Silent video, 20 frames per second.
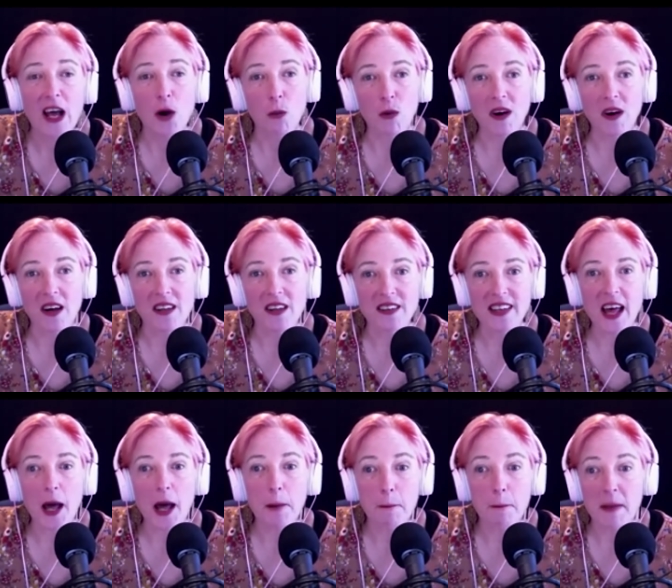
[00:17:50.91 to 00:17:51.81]
was
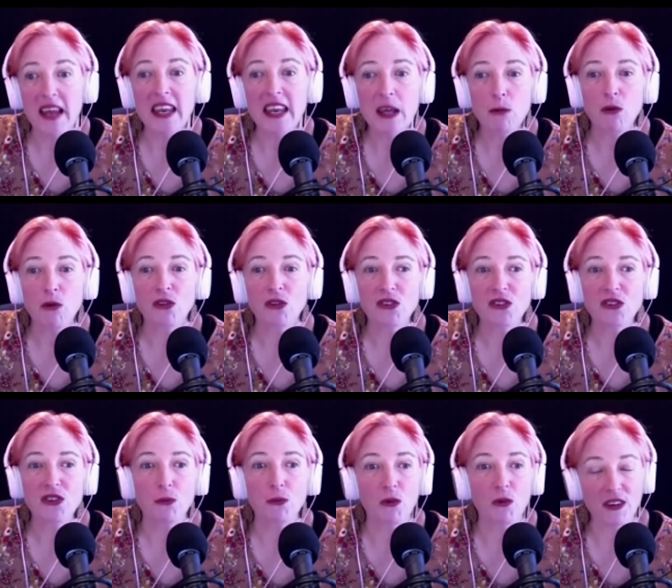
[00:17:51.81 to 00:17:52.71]
that many will
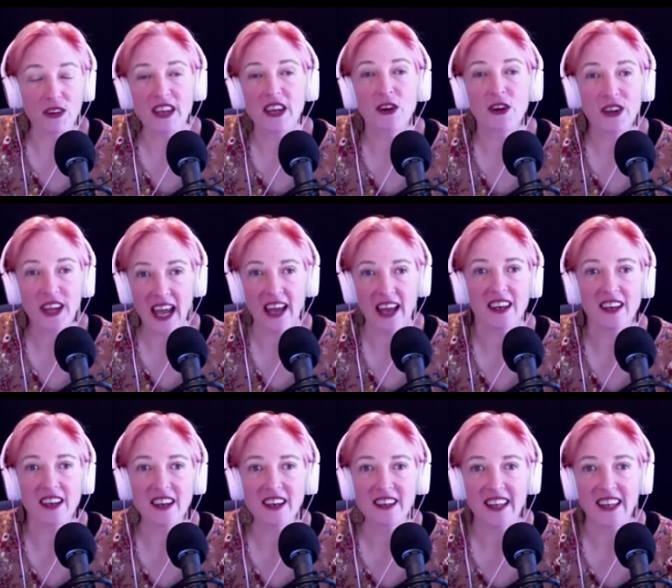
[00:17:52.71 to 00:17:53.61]
will hear
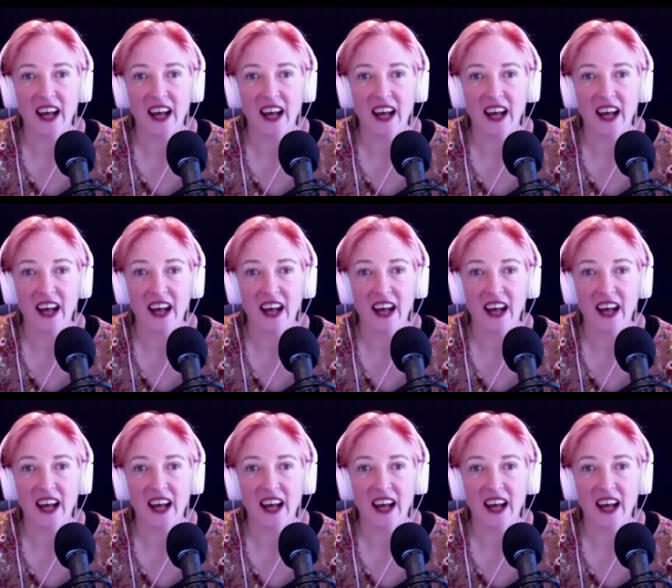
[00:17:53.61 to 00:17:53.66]
candidates